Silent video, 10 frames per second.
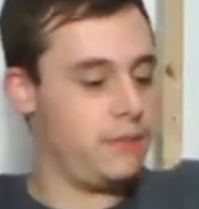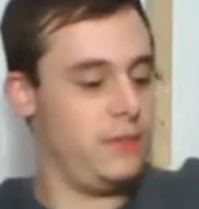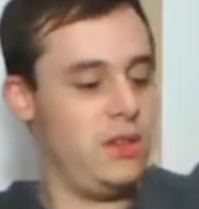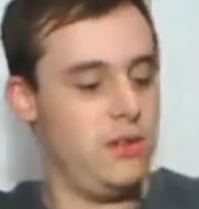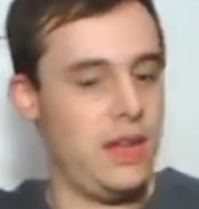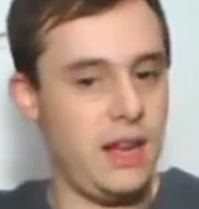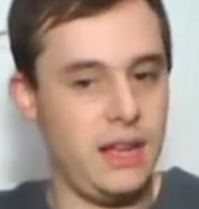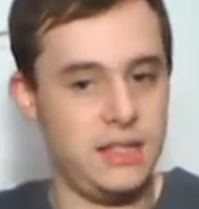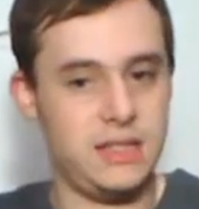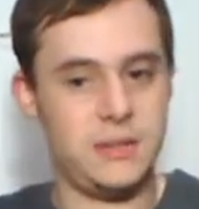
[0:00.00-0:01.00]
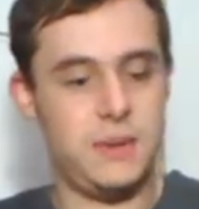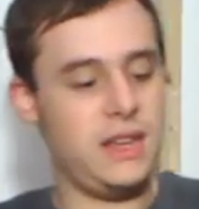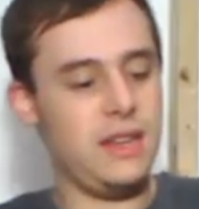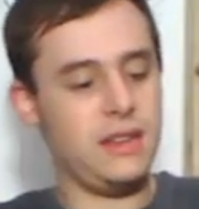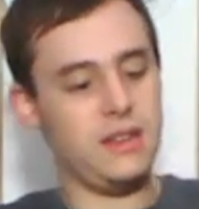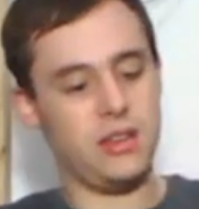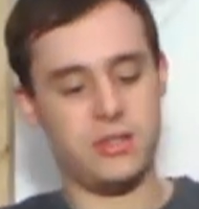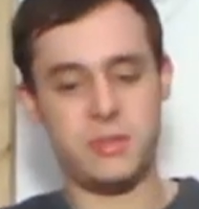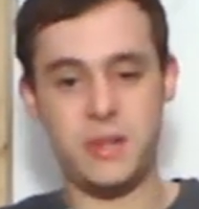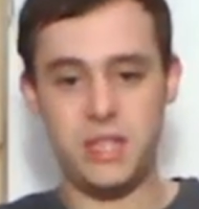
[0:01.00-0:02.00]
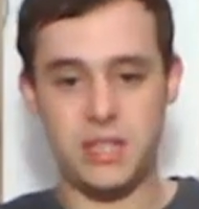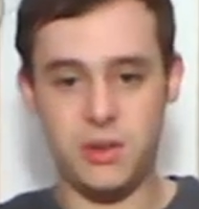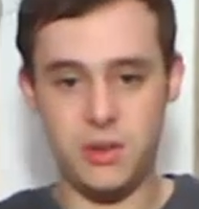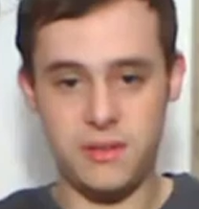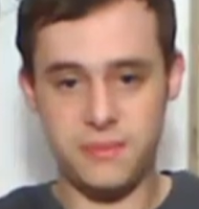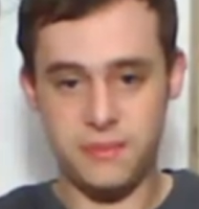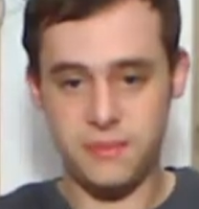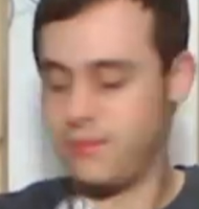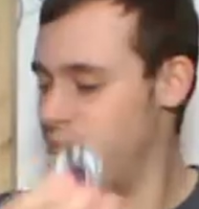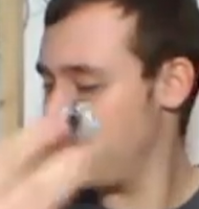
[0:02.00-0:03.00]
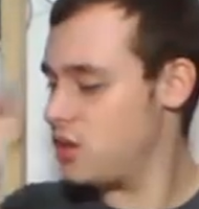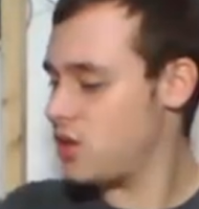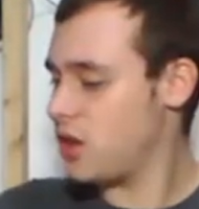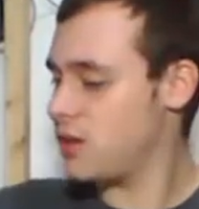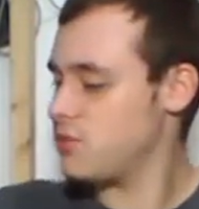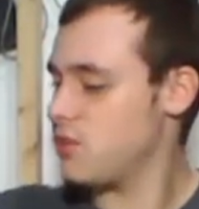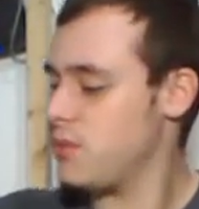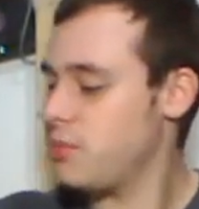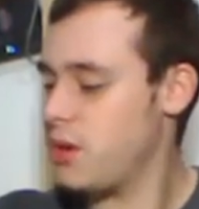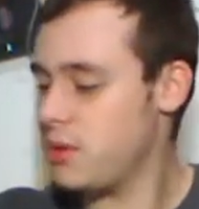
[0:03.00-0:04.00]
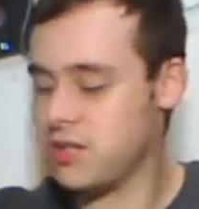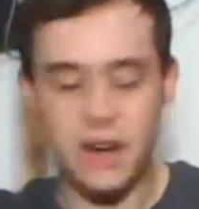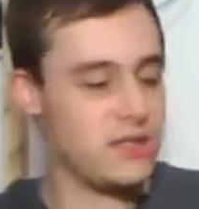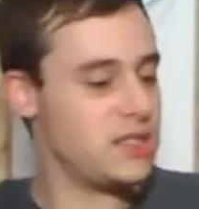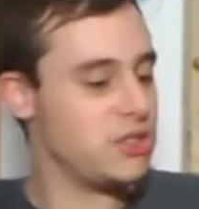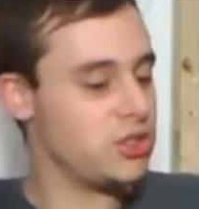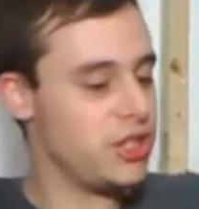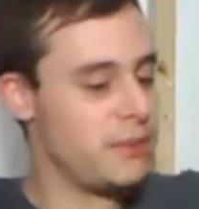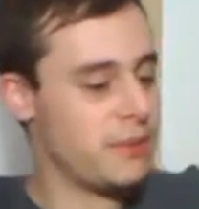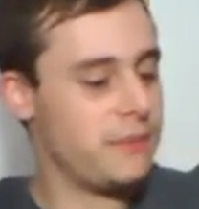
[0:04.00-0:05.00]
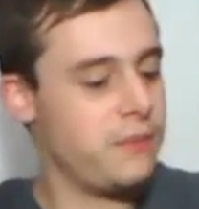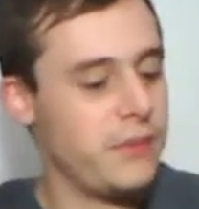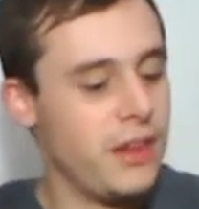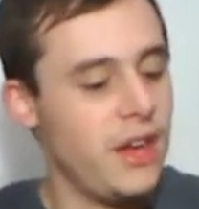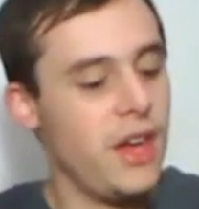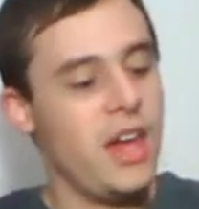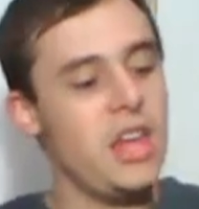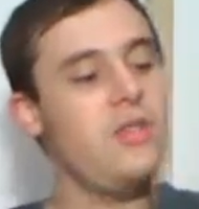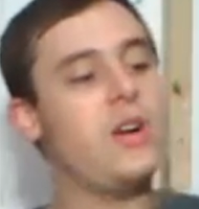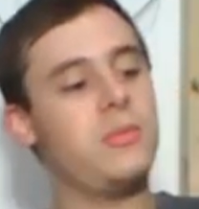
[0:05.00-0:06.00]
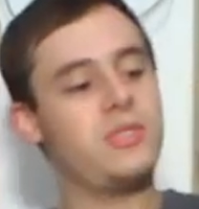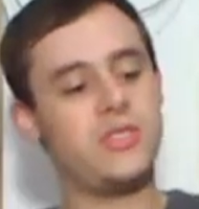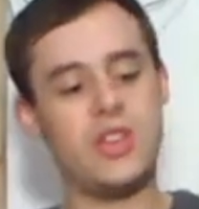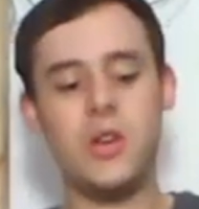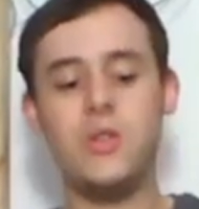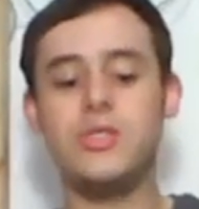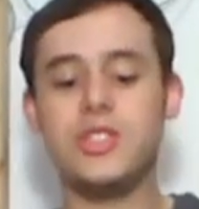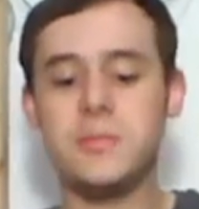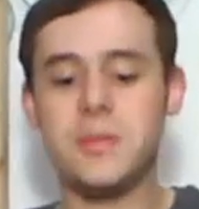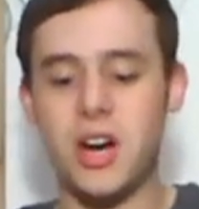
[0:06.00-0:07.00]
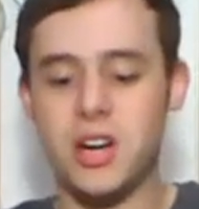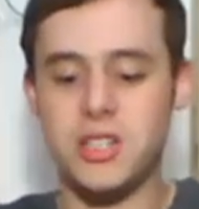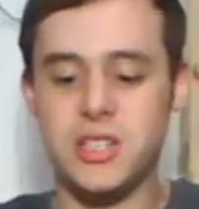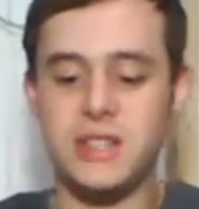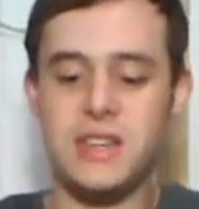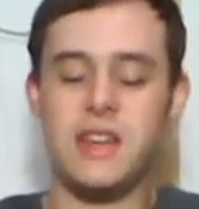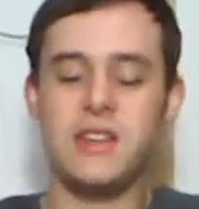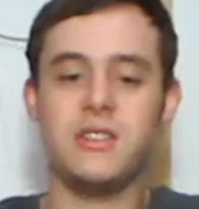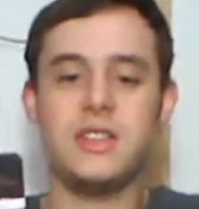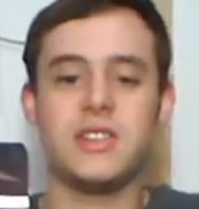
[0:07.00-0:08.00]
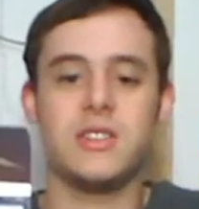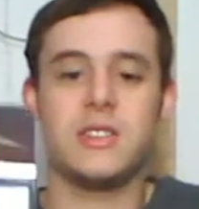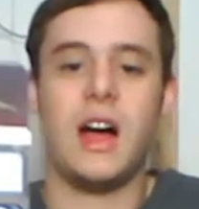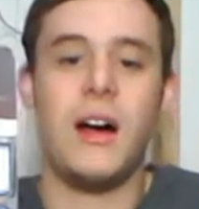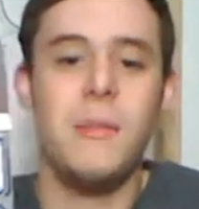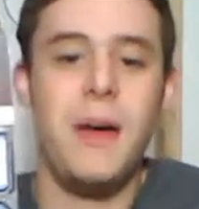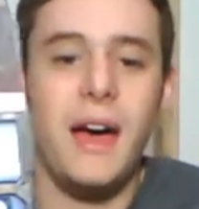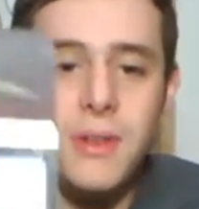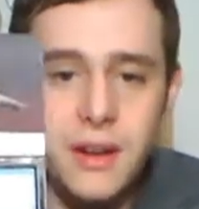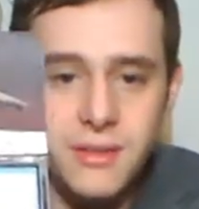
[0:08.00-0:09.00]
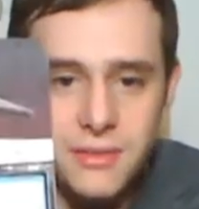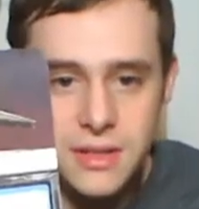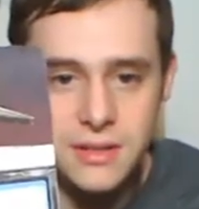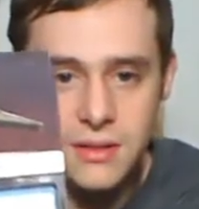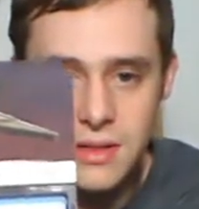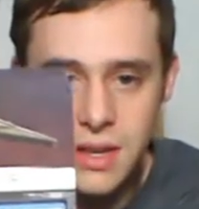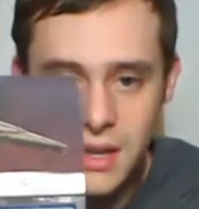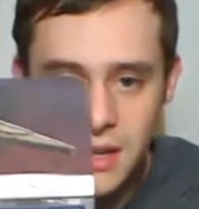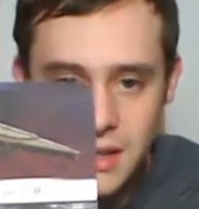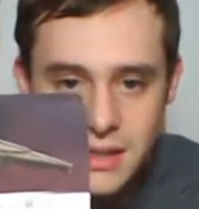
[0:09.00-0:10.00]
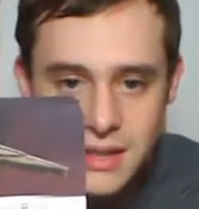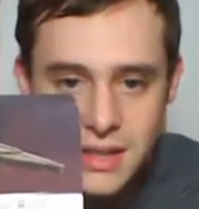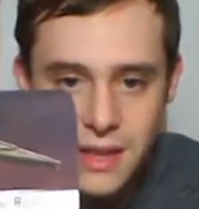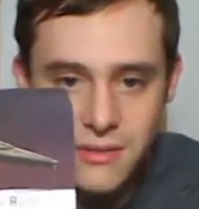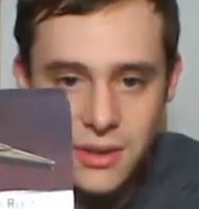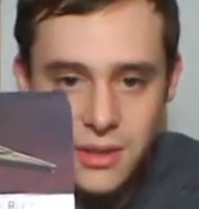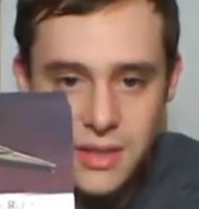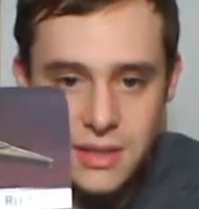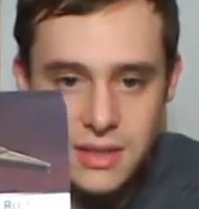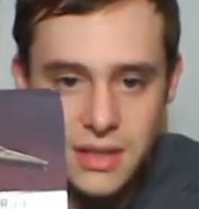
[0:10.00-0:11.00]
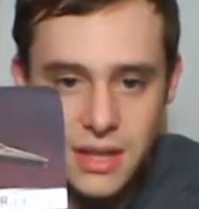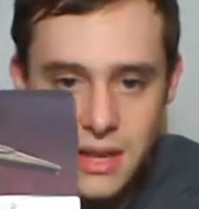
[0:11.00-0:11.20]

You get your speed token, which comes with pretty much every single ship. You come with 2 ship cards, the Interdictor Combat Rift. Let's let that focus.